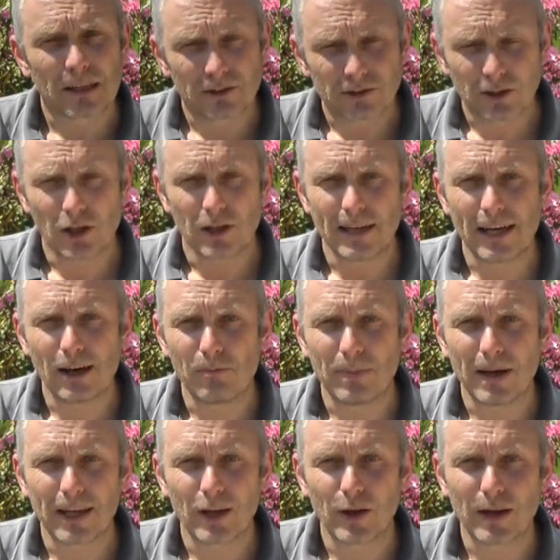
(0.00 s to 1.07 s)
Certainly helped
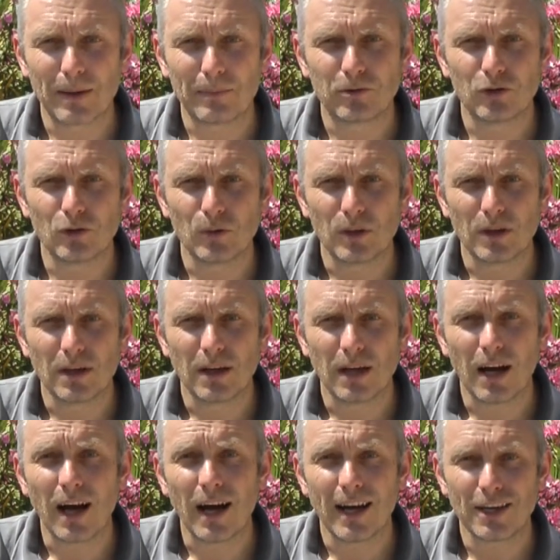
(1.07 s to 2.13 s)
by going up to
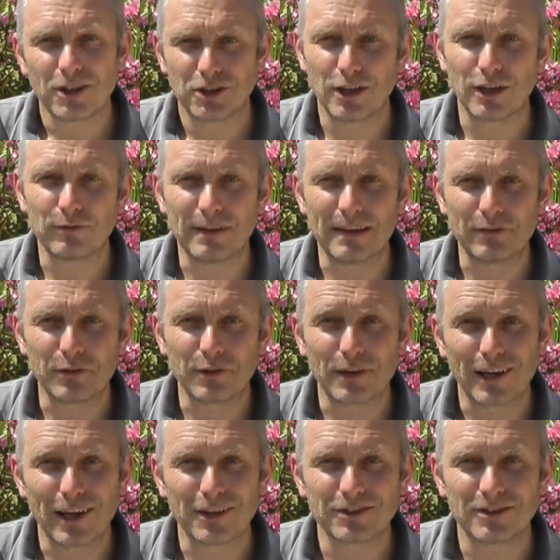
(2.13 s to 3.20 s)
a higher shelf level
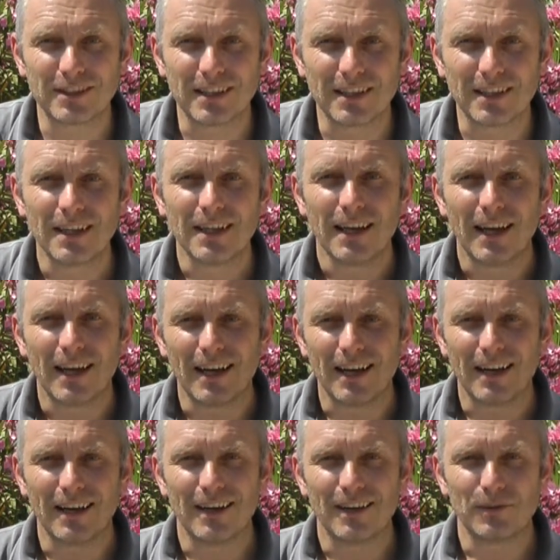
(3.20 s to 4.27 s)
than last year,
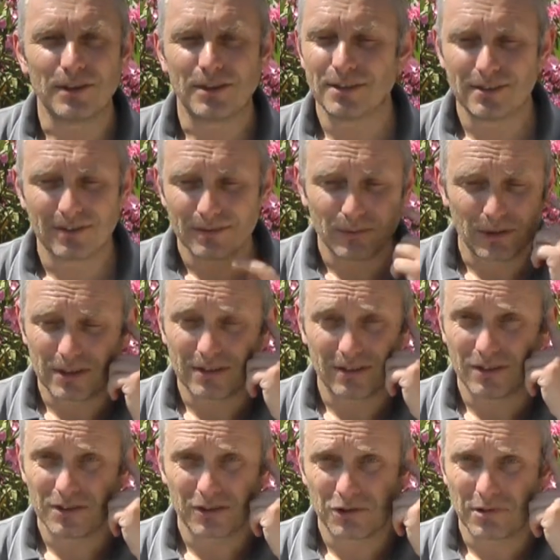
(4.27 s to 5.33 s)
which
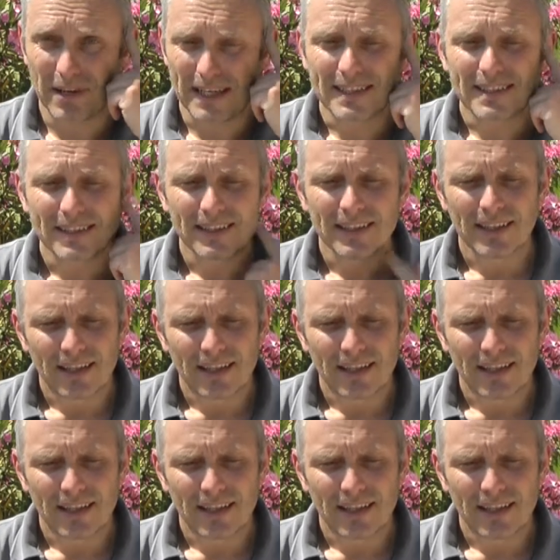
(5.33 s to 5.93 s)
is just great.